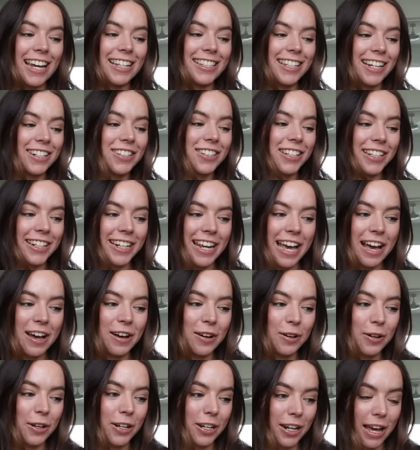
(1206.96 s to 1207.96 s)
It's actually
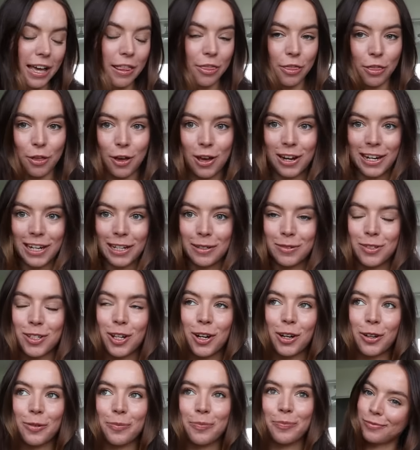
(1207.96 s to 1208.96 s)
now 9:30,
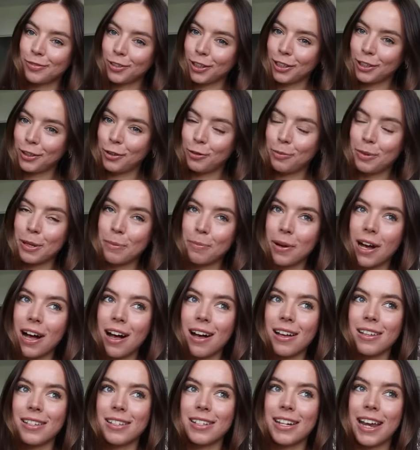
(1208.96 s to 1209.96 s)
so we're a little bit
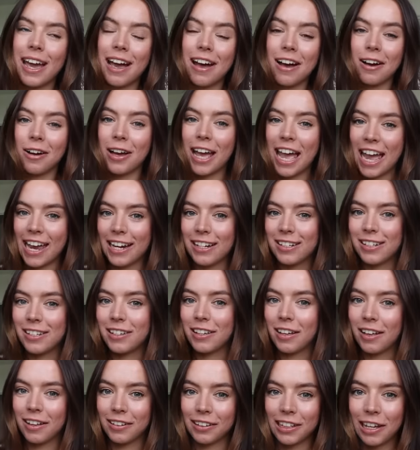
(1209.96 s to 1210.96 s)
past our
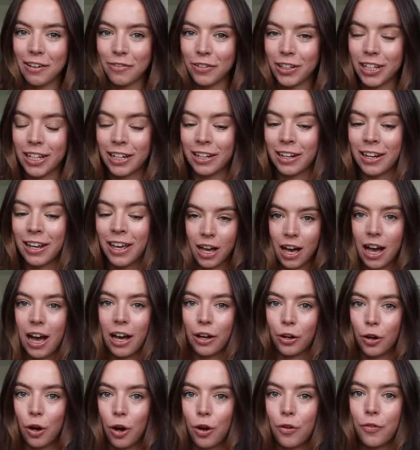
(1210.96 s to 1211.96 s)
8:11
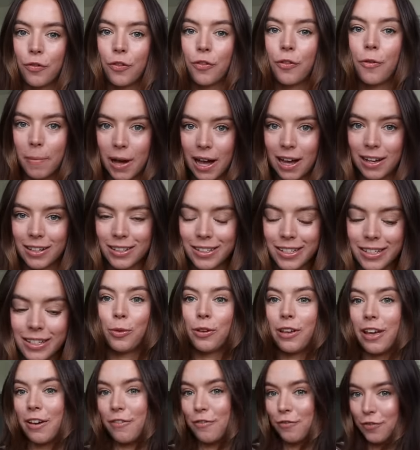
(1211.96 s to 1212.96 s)
cutoff, but
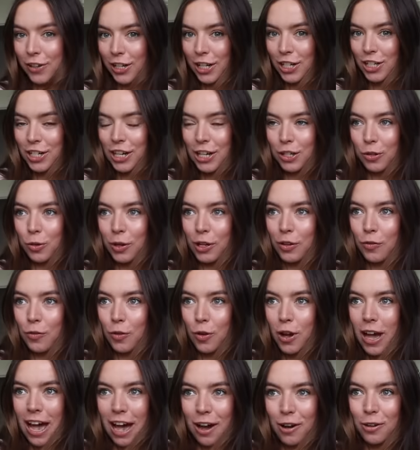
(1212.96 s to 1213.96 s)
we have finished our
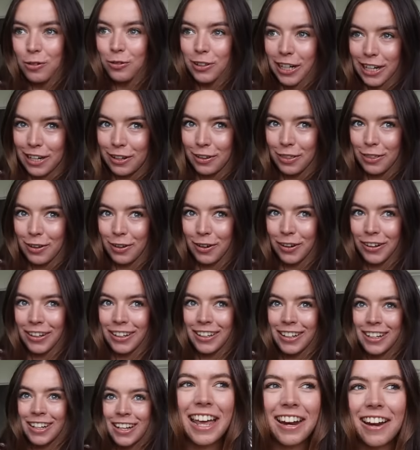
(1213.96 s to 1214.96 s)
24-hour
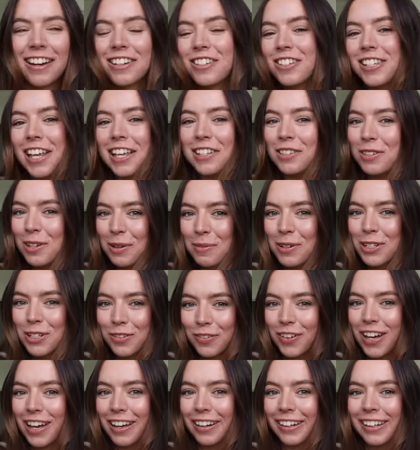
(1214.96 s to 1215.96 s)
readathon, and I just had so much
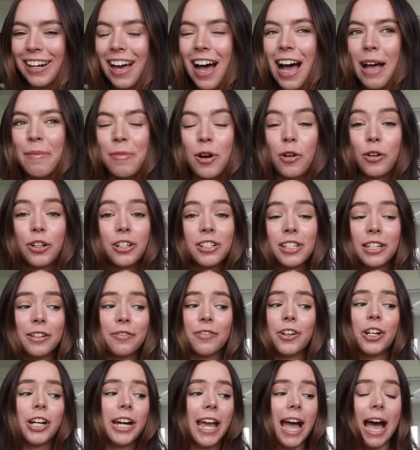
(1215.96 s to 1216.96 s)
fun. I'm honestly
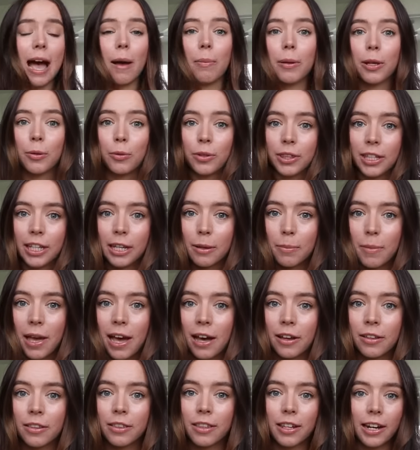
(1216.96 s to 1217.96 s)
very happy with the
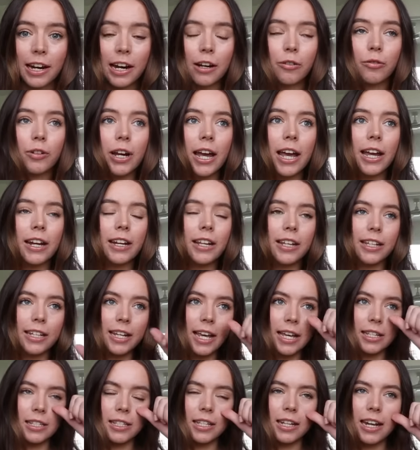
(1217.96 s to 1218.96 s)
amount that I read
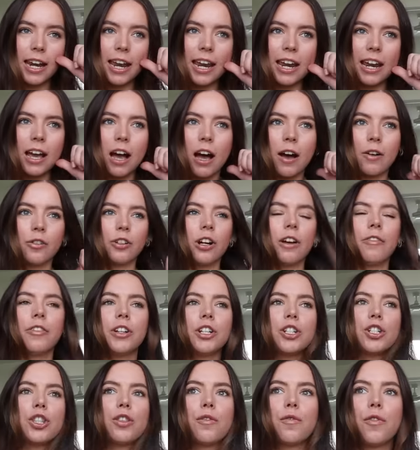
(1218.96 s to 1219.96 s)
yesterday. After I
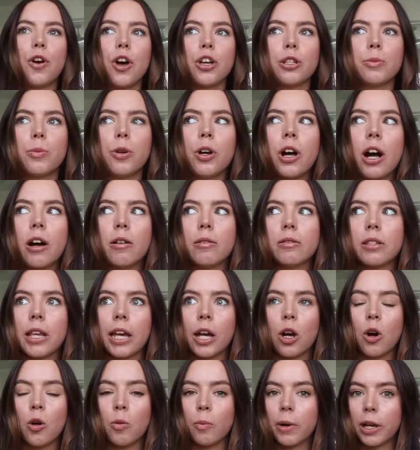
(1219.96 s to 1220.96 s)
finished the first book, I was
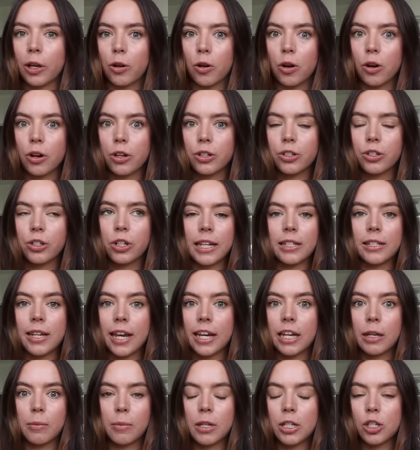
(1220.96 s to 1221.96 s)
like, oh my gosh, it's
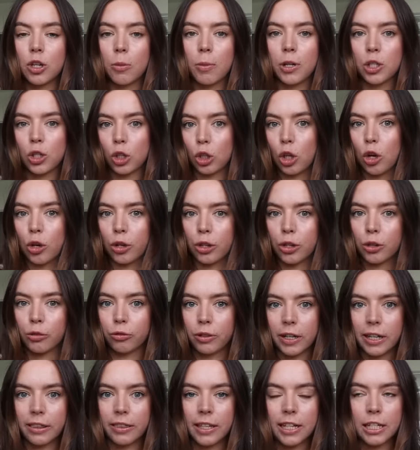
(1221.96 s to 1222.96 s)
taking me so much longer to
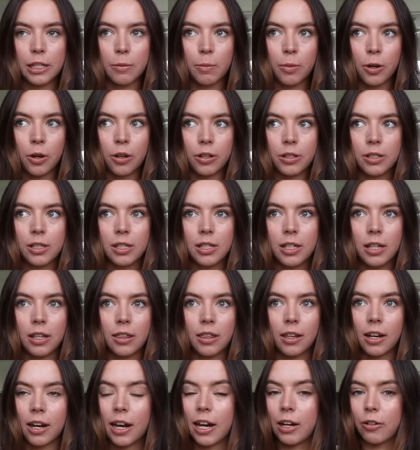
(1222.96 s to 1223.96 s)
read these books
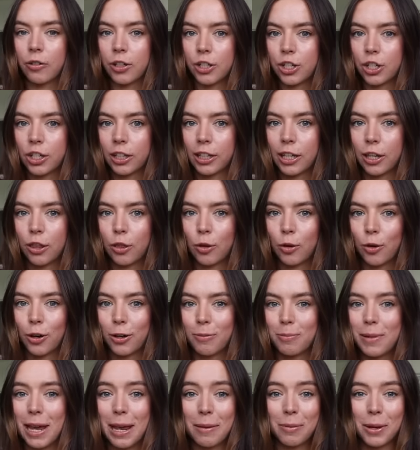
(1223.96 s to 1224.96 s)
than I originally
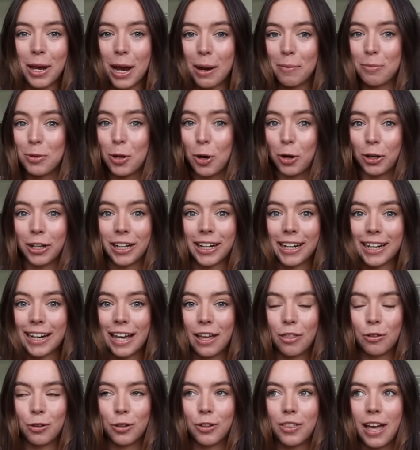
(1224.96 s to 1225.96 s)
thought. Maybe I'm not gonna
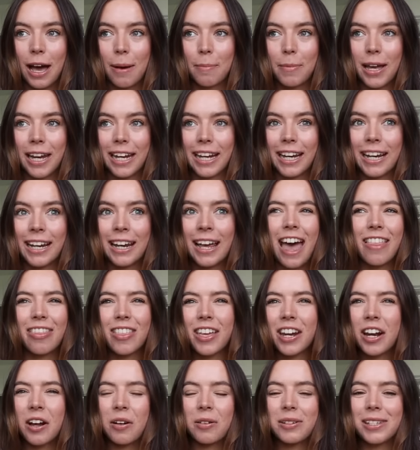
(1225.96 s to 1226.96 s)
get through that many. And
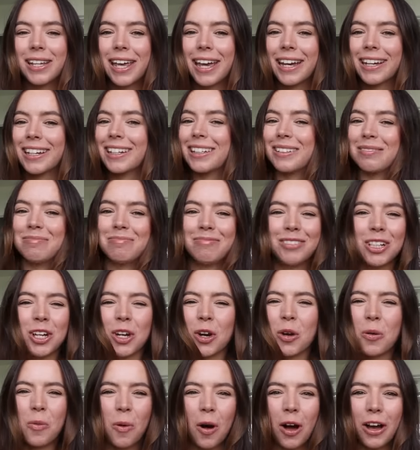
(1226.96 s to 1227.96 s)
then I was like, you
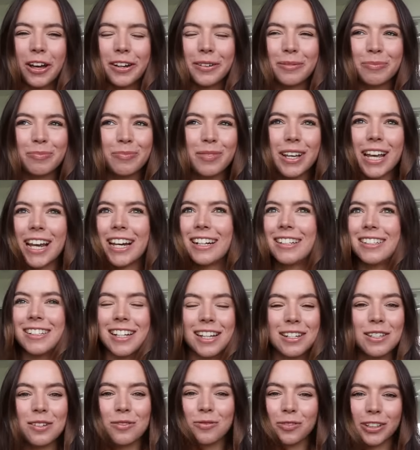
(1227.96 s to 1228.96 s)
know what? It
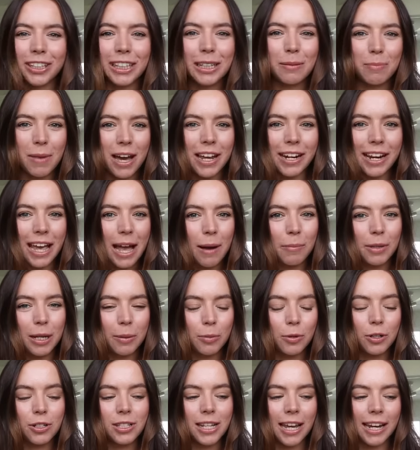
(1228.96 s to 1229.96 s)
doesn't really matter how many
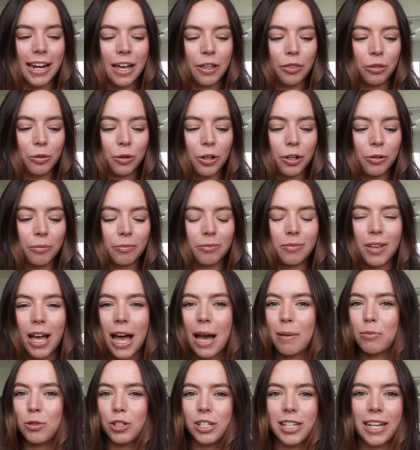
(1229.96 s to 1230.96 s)
books I get through.
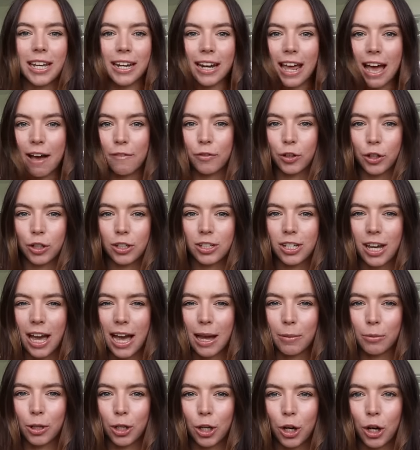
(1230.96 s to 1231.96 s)
I'm just here to have a good
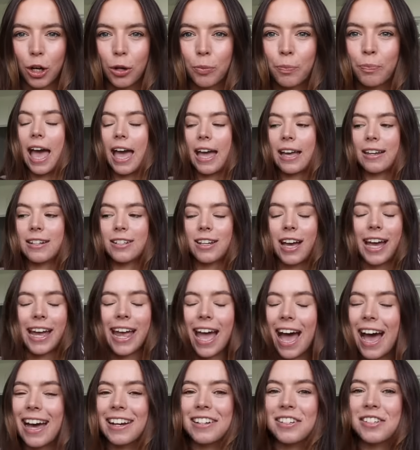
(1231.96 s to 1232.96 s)
time, you know? And I
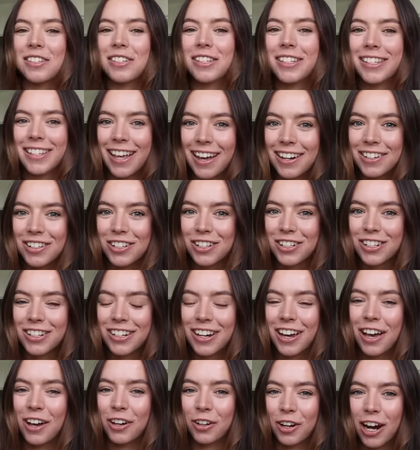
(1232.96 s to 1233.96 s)
had such
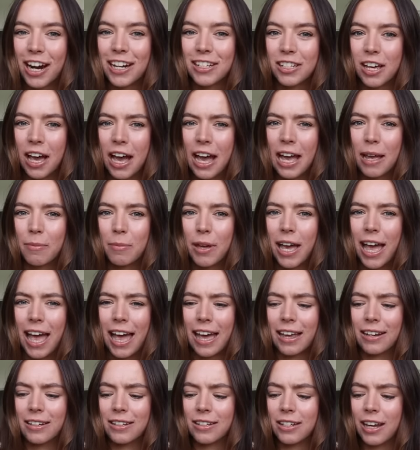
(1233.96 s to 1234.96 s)
a great time,
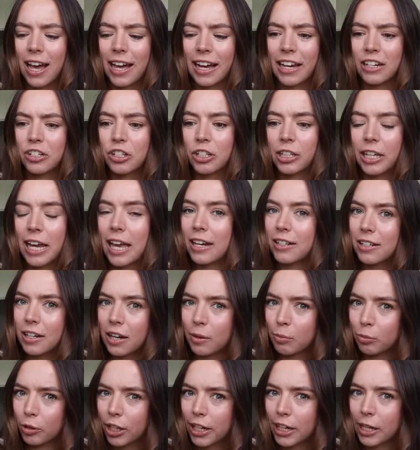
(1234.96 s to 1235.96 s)
and I actually ended
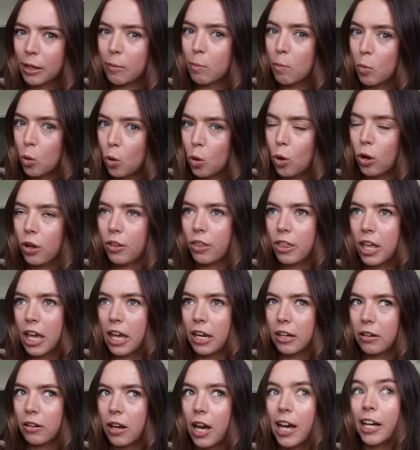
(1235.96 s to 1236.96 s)
up reading more
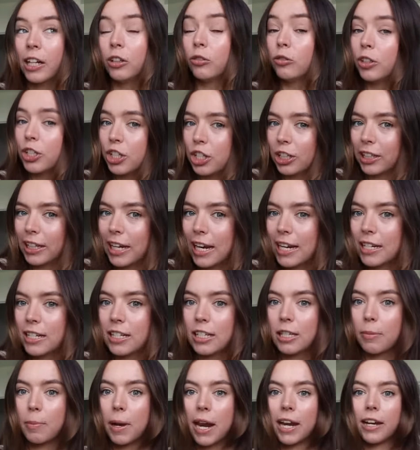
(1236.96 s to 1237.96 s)
than I originally
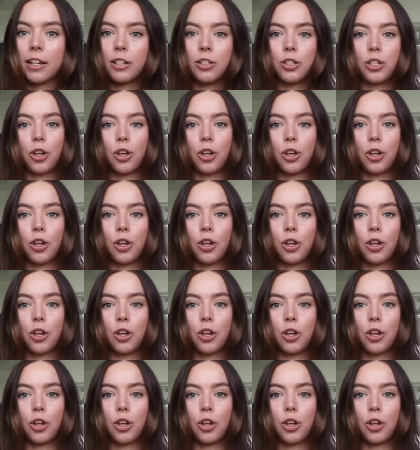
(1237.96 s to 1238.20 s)
anticipated.